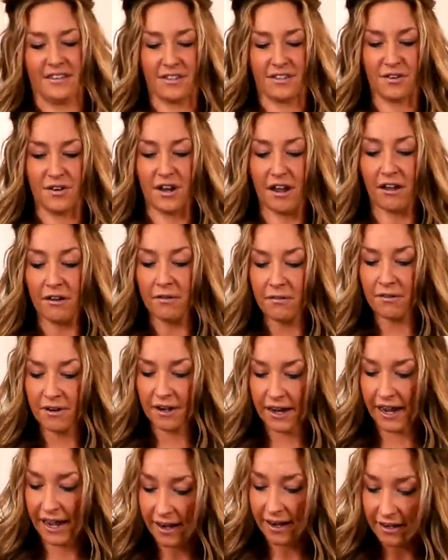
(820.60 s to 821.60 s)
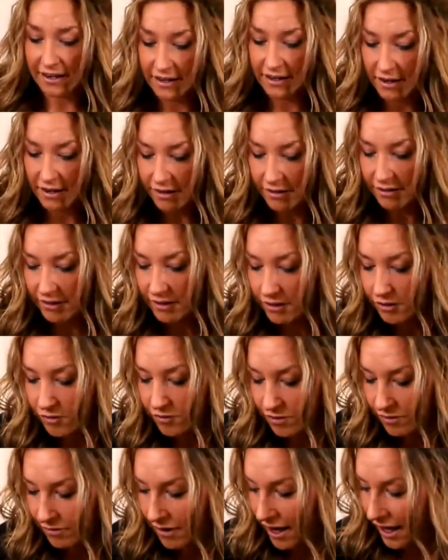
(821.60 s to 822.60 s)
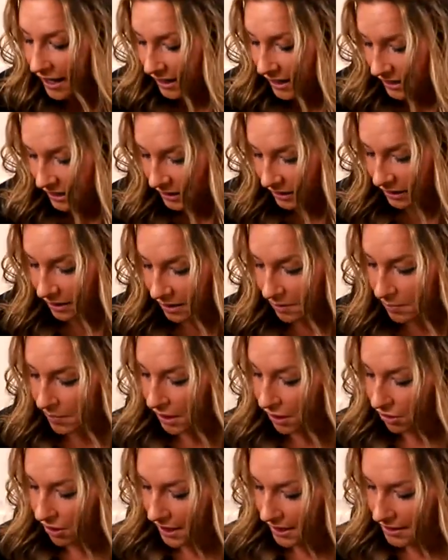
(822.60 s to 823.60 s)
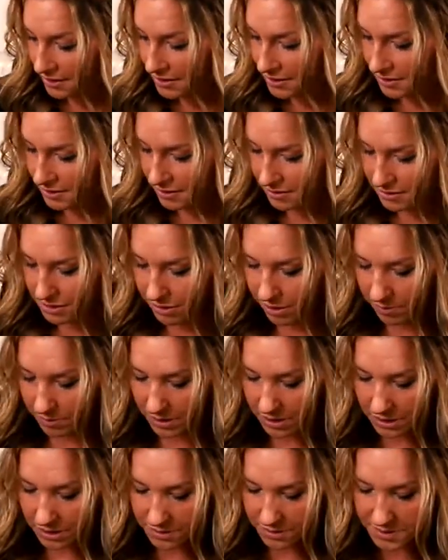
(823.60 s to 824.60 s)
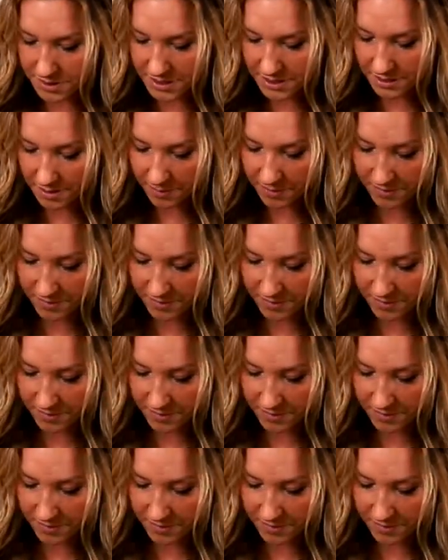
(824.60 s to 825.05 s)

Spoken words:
So now I want to add in a little variety in my greens. So I'm going to use some